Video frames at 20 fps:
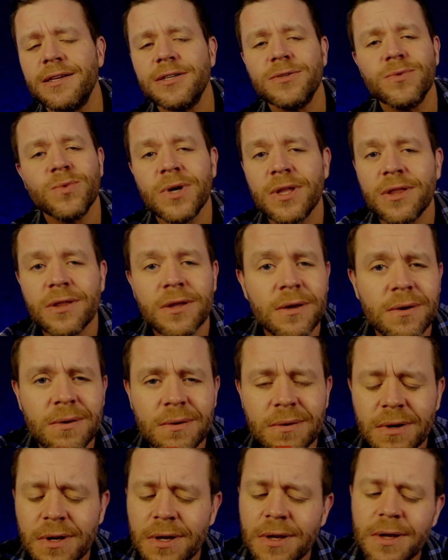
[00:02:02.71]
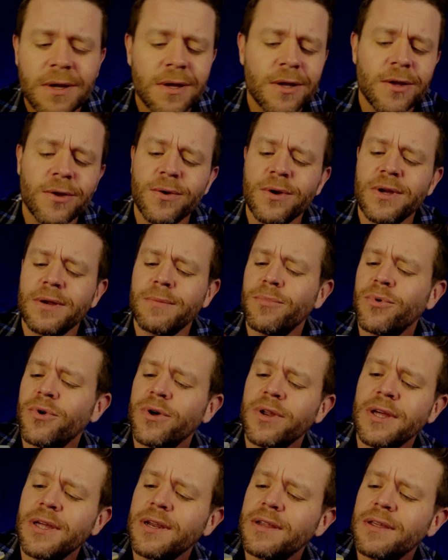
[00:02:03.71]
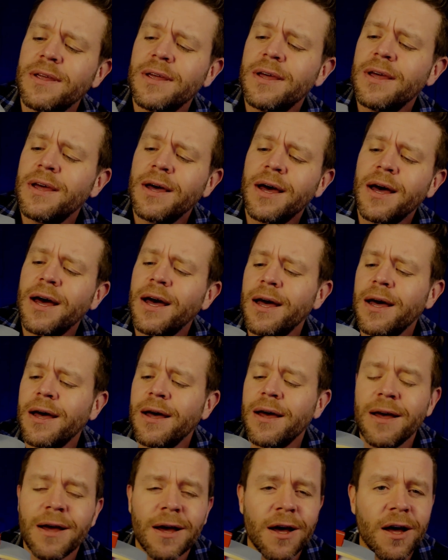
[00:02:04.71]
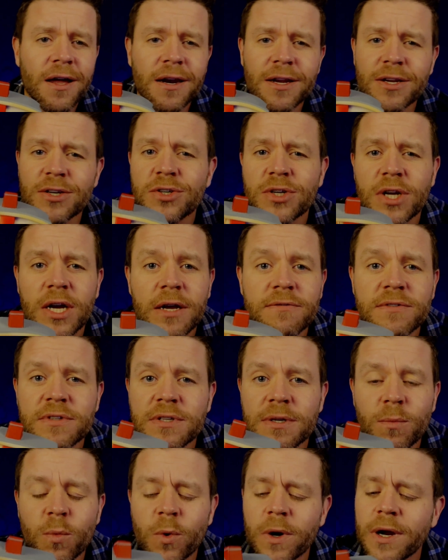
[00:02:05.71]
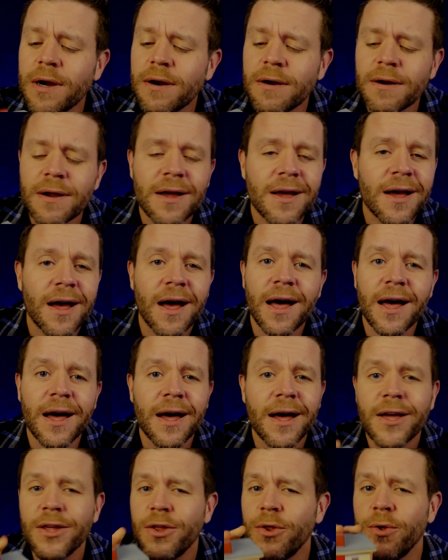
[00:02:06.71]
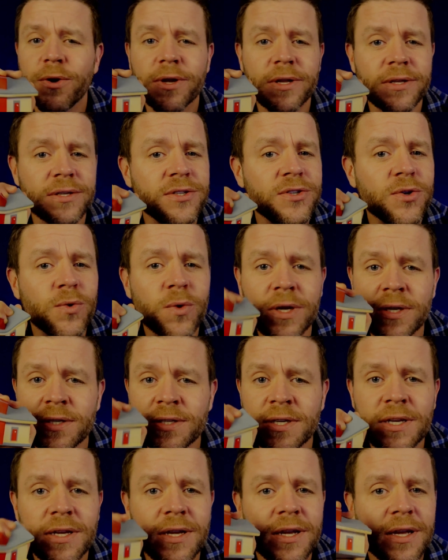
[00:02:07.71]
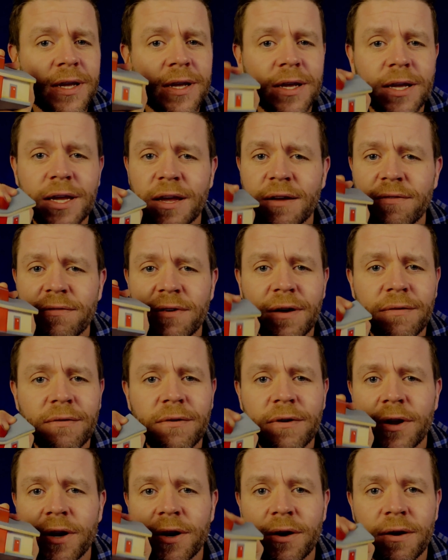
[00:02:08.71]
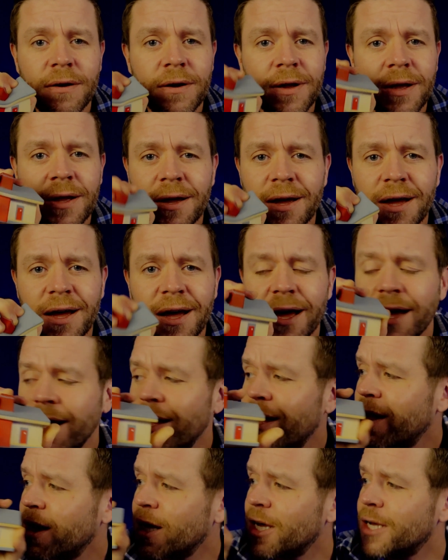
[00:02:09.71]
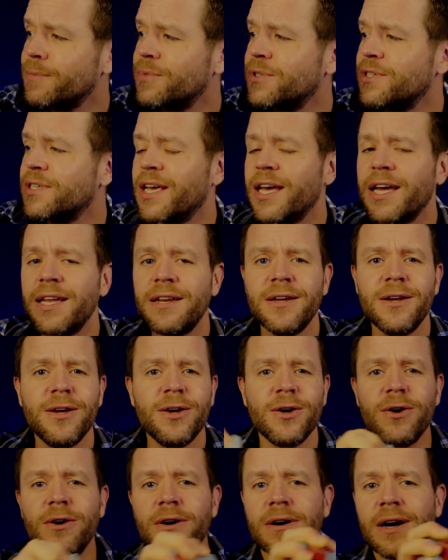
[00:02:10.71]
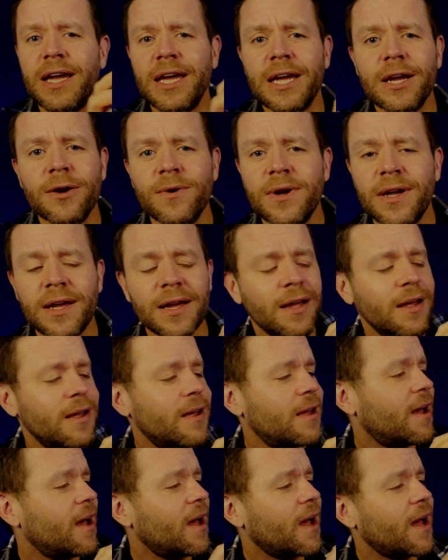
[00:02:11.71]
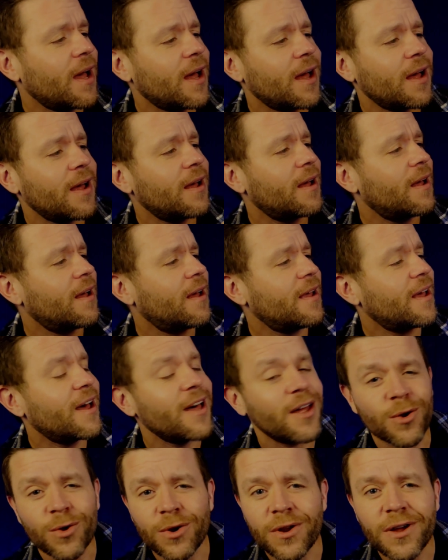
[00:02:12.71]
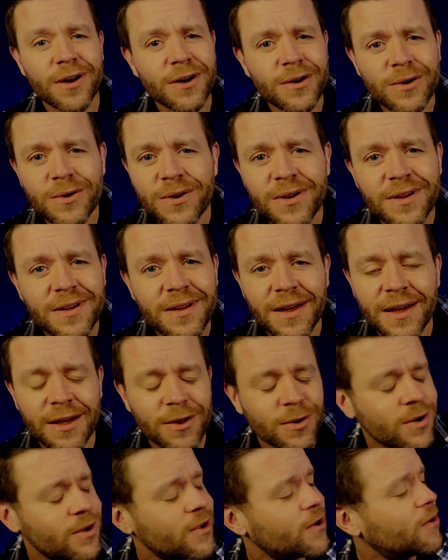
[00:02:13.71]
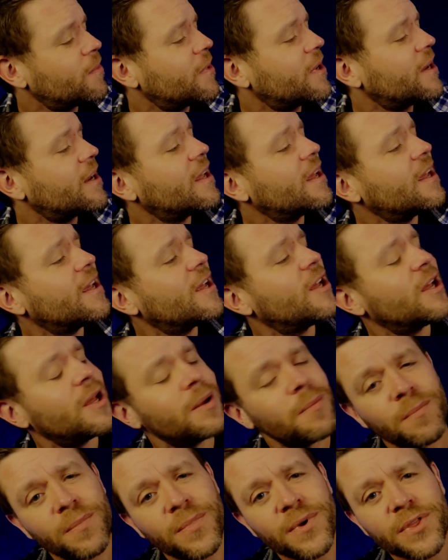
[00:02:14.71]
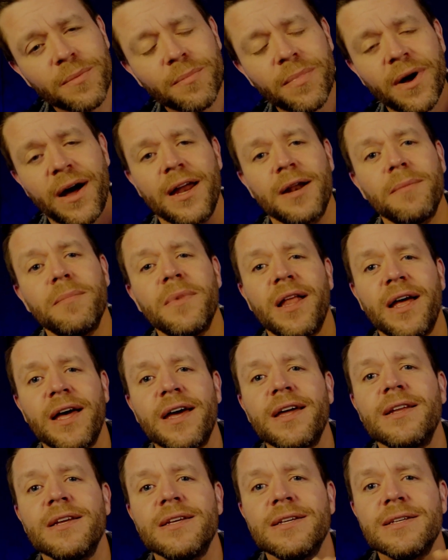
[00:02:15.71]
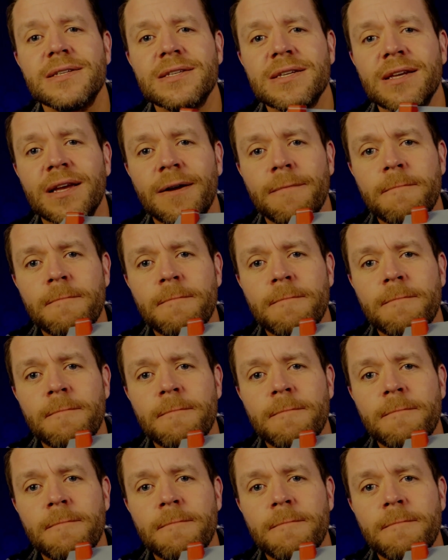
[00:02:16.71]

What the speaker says: this with you, you can put it, on a shelf somewhere, you can squeeze it if ever you're, upset or angry, I don't know, but the bottom line is,